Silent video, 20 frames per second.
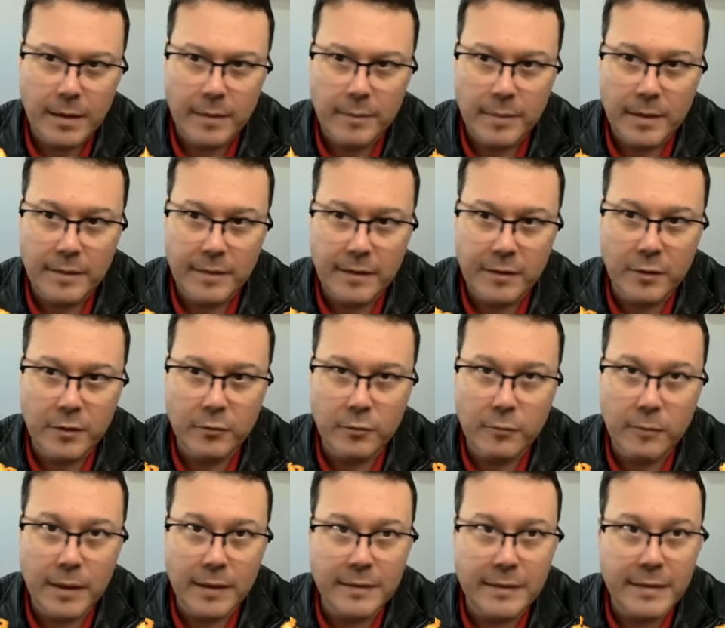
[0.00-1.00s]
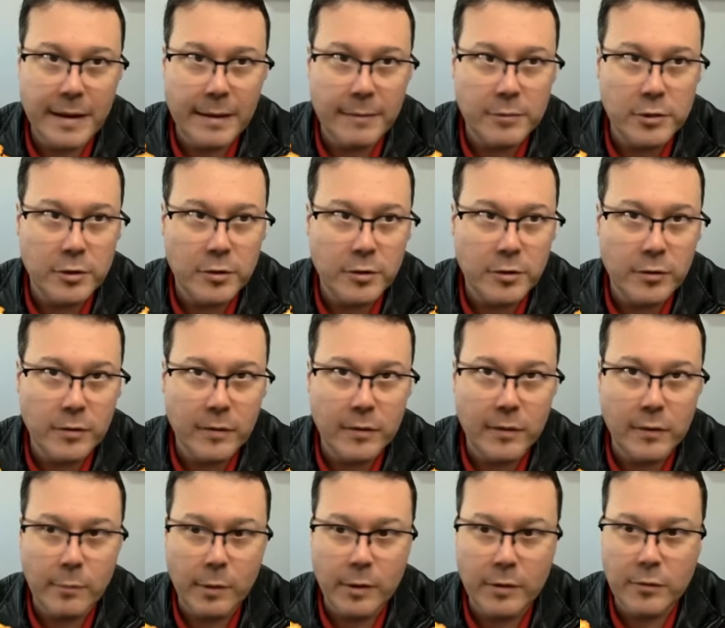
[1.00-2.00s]
because I don't want them to use
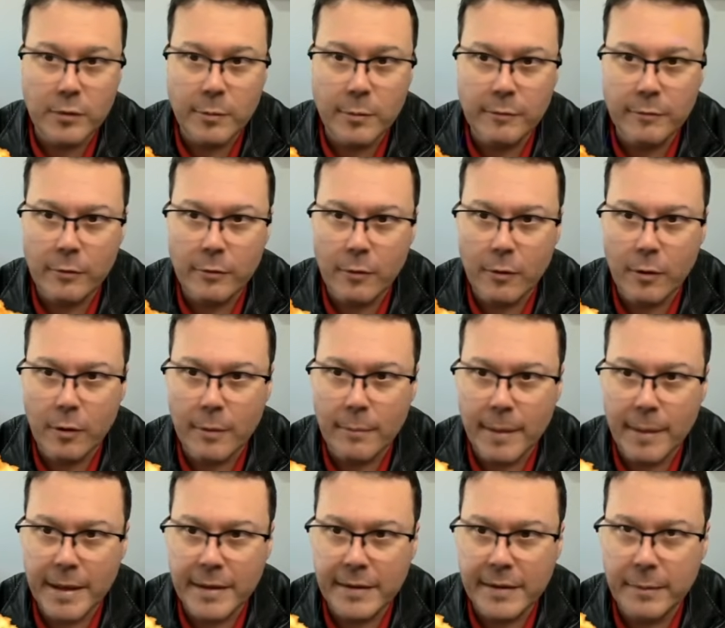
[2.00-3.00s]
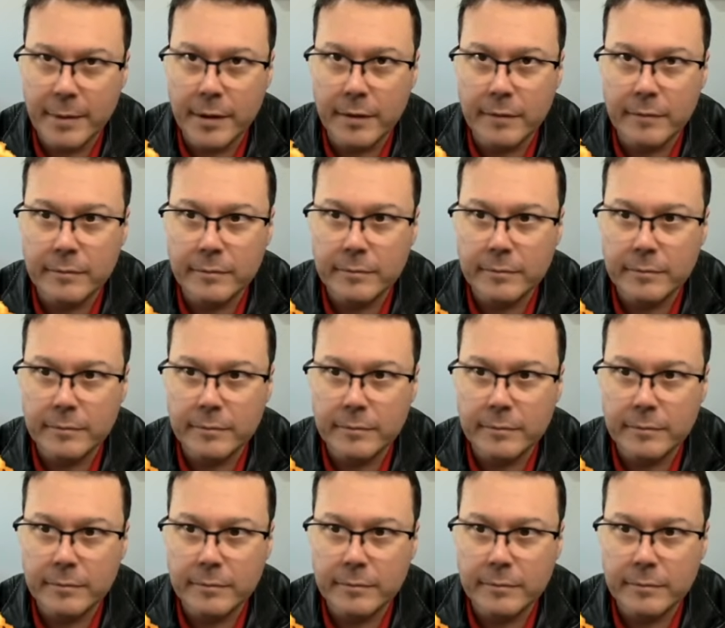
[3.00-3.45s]
spot removal on my demon.